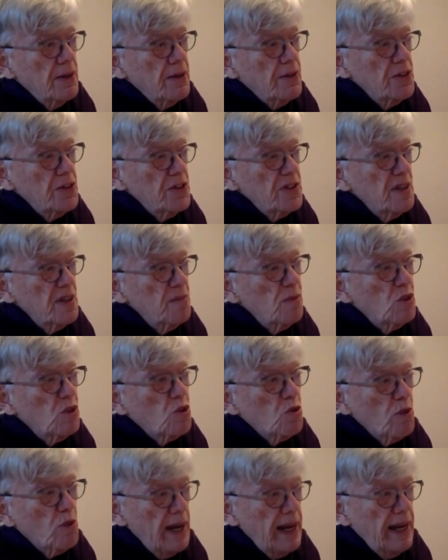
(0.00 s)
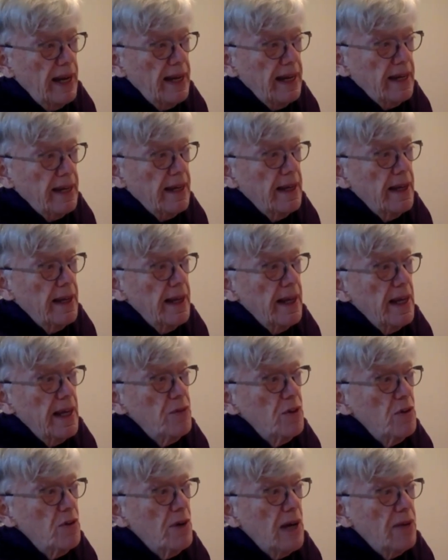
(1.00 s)
some gray. If
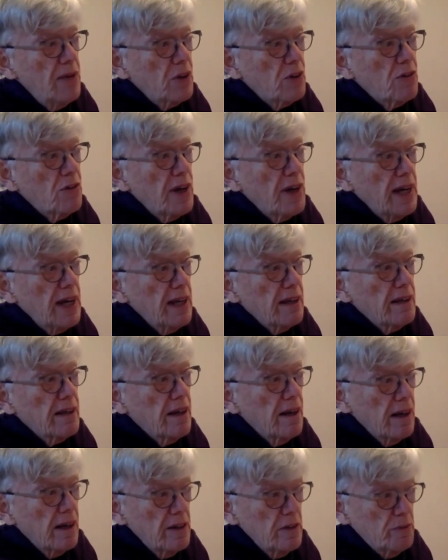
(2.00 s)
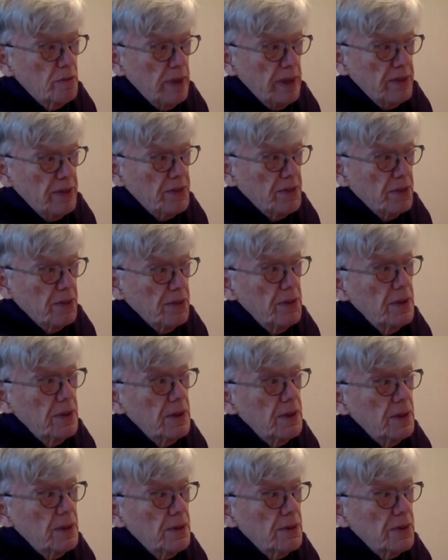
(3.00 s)
you have a gray colored pencil,
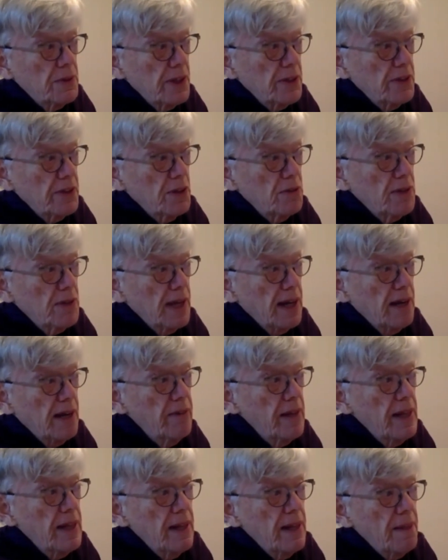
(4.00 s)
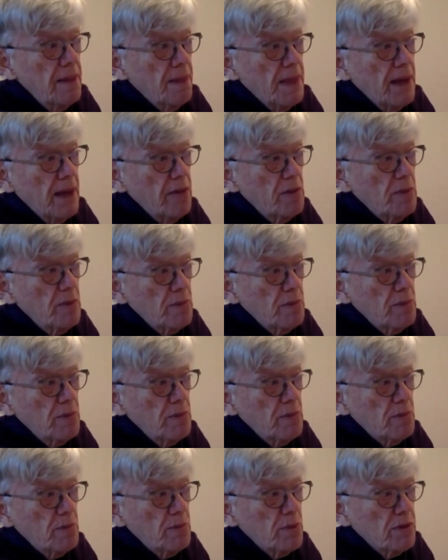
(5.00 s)
which I don't have, that would be
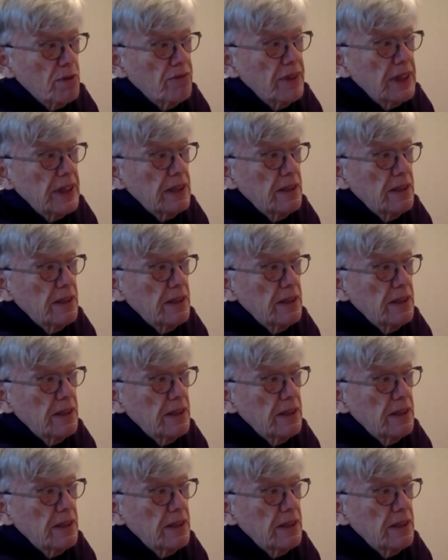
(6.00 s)
perfect.